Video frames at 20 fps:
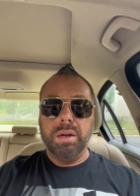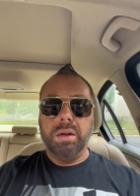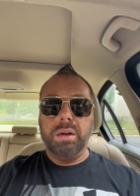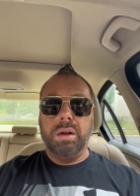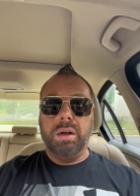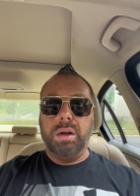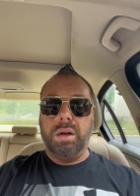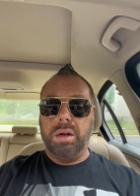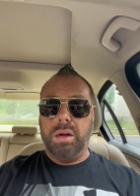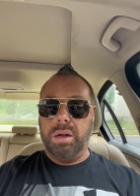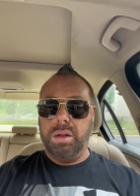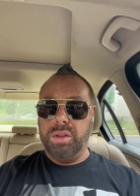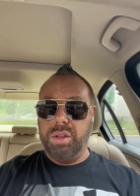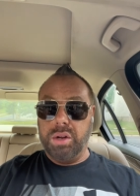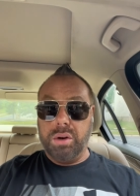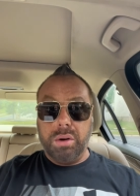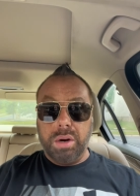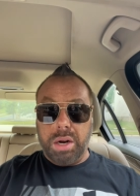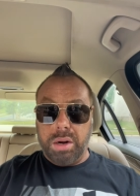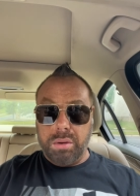Uh,
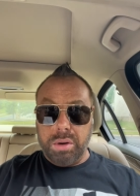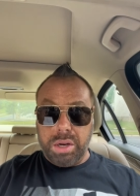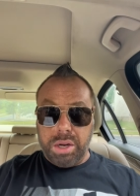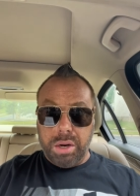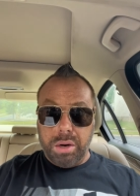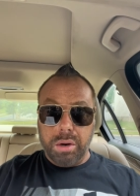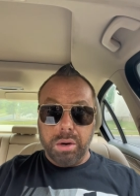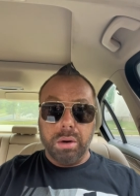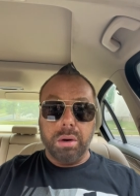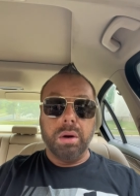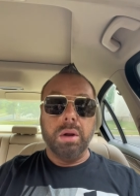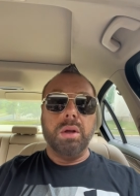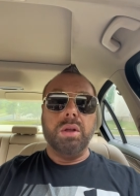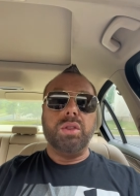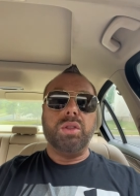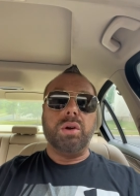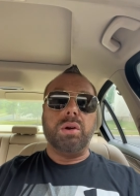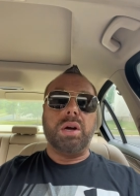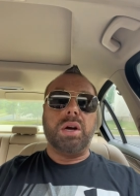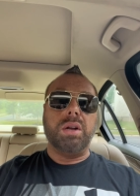they're out here.
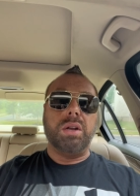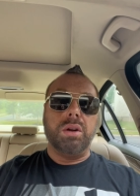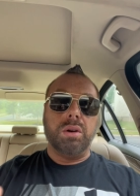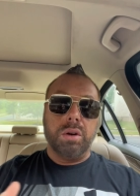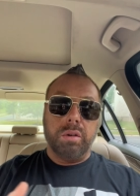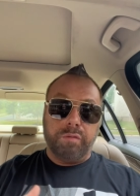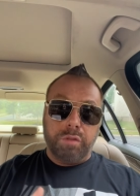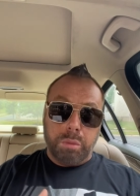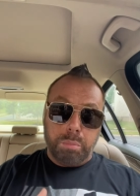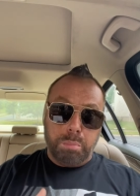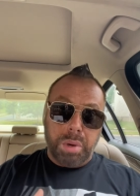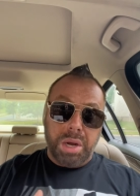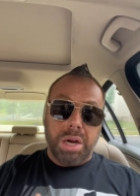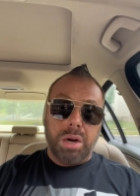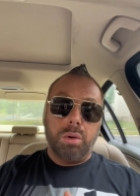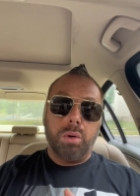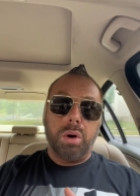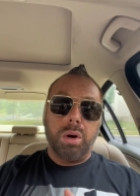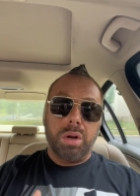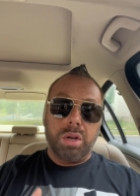They're out here to for
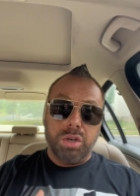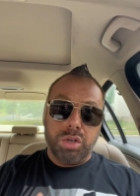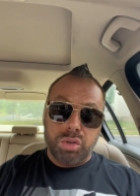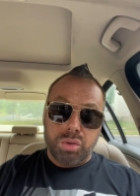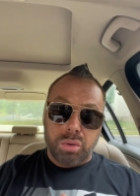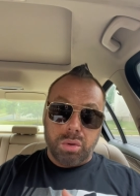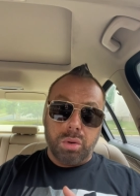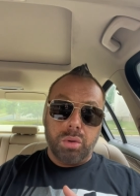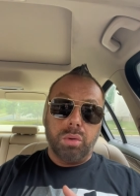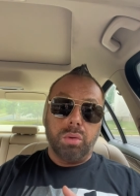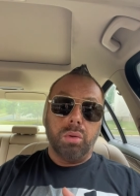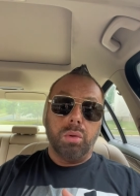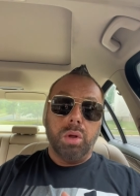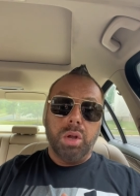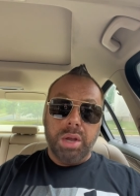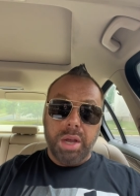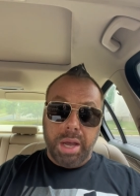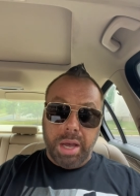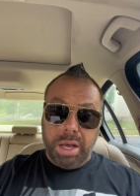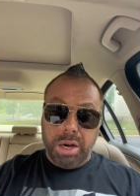power, control,
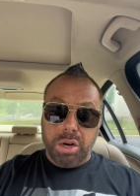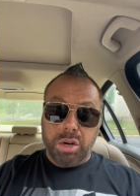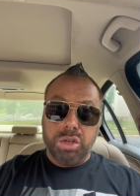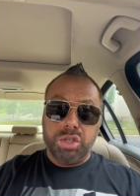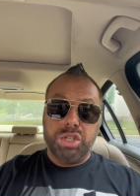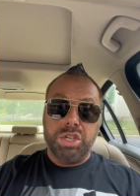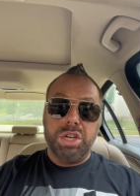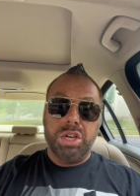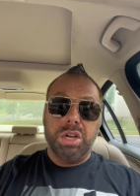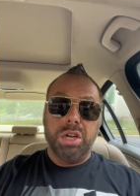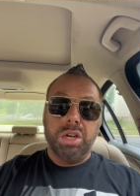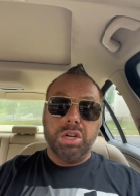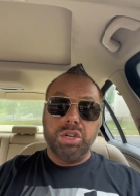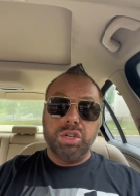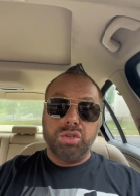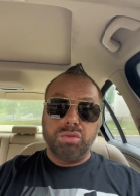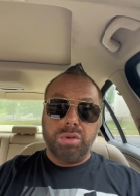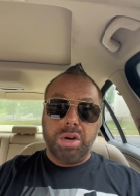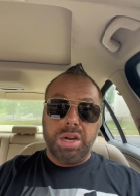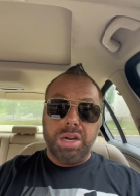energy
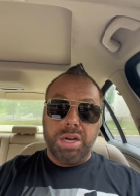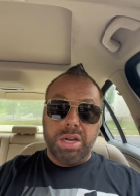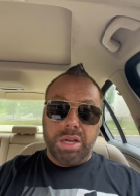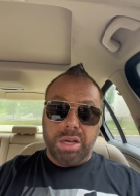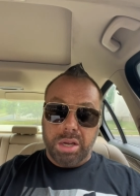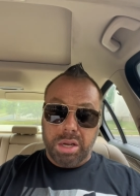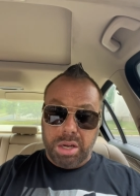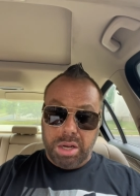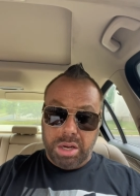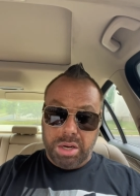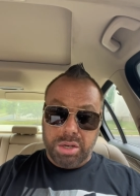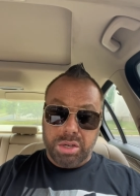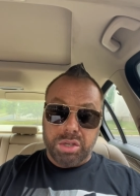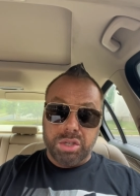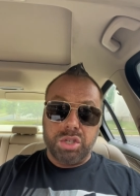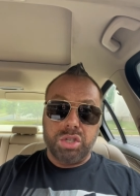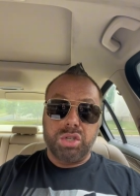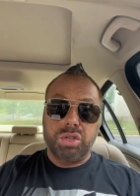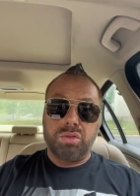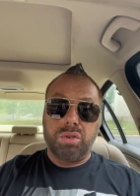draining, and
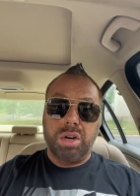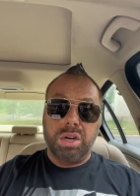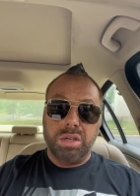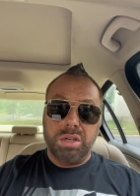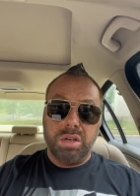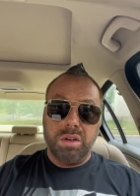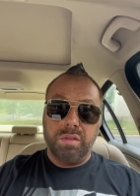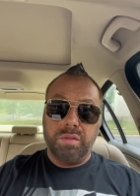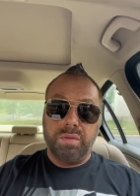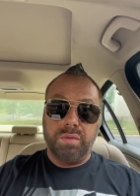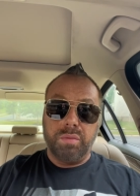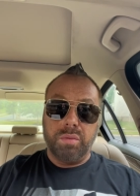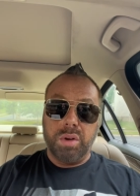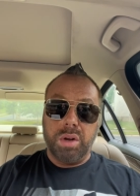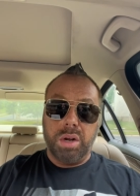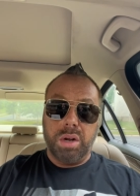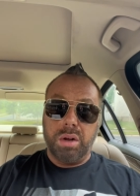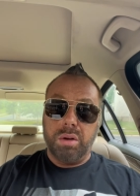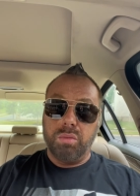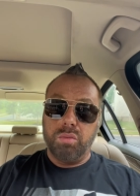destructive
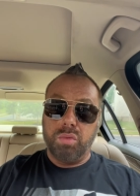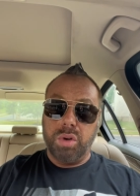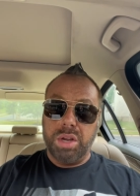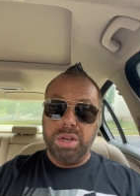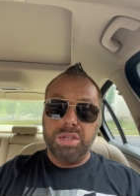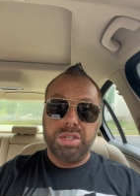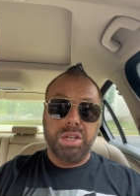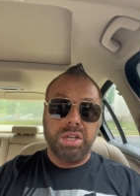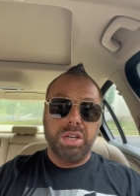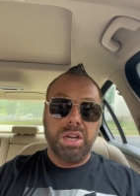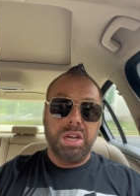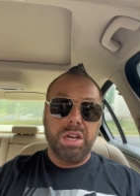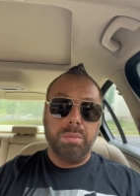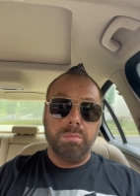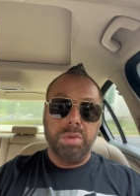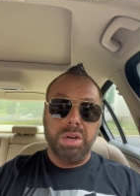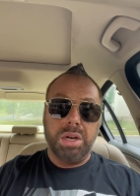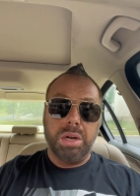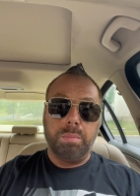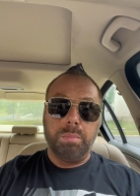uh, ways that they can
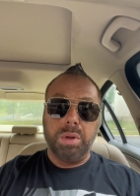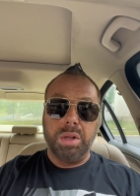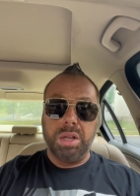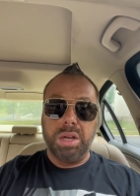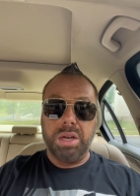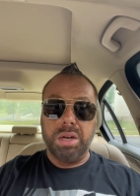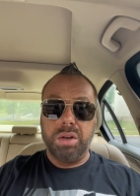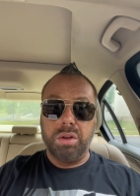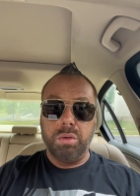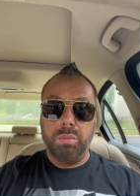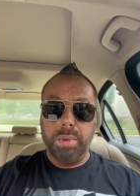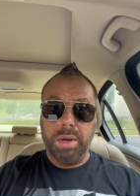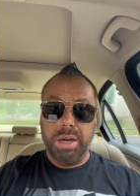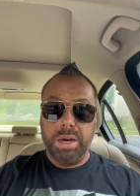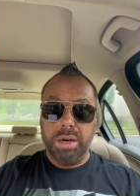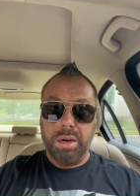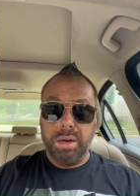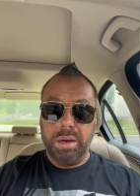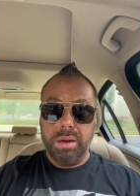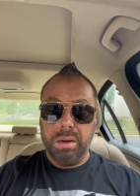manipulate
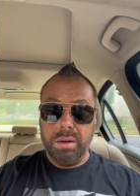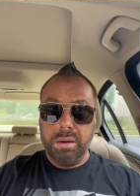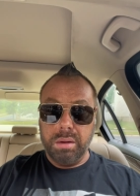humanity.